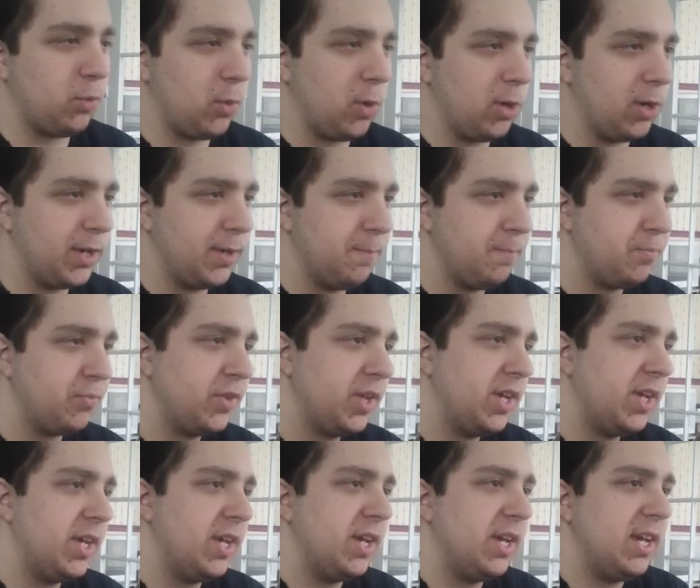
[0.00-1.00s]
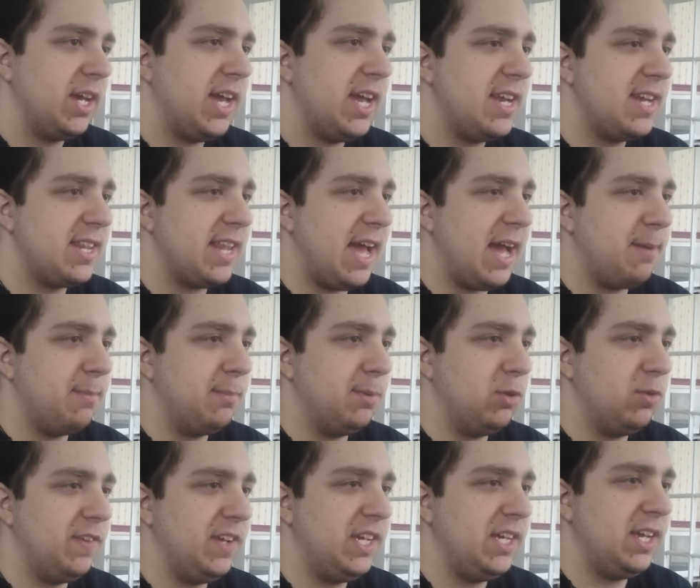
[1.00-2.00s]
work. In that
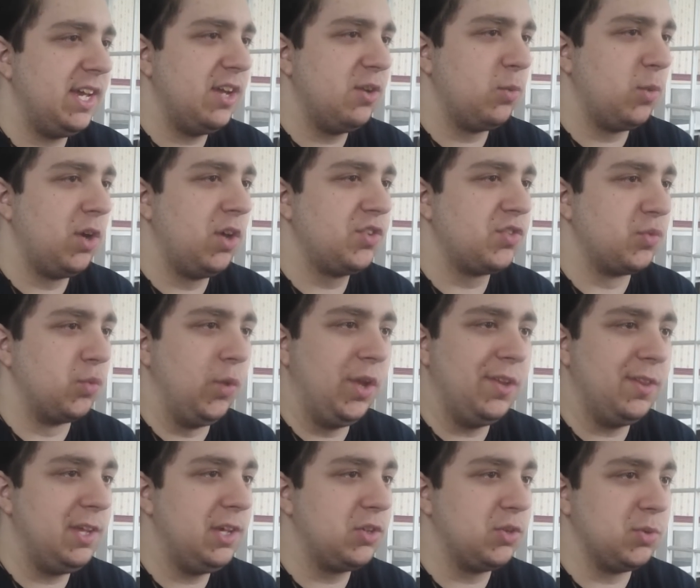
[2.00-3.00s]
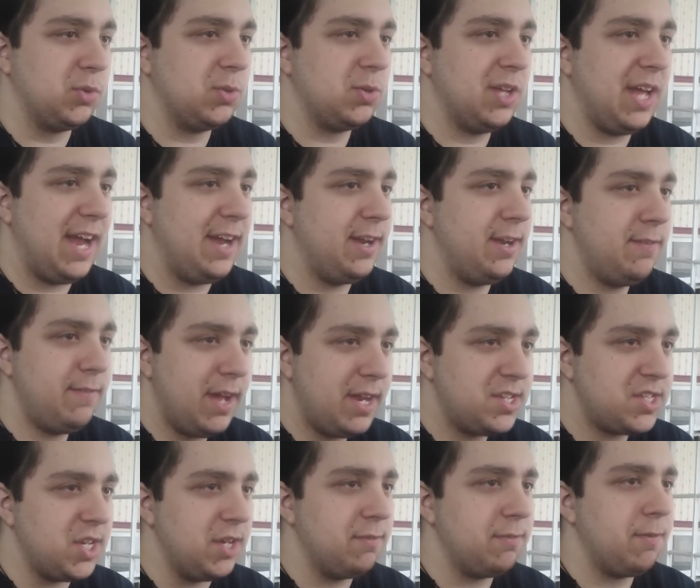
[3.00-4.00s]
movie, it was really cool and
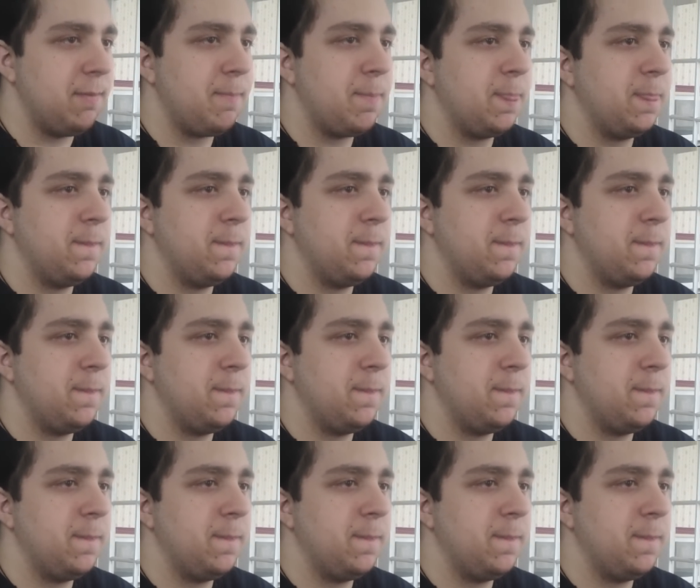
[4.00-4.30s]
inventive.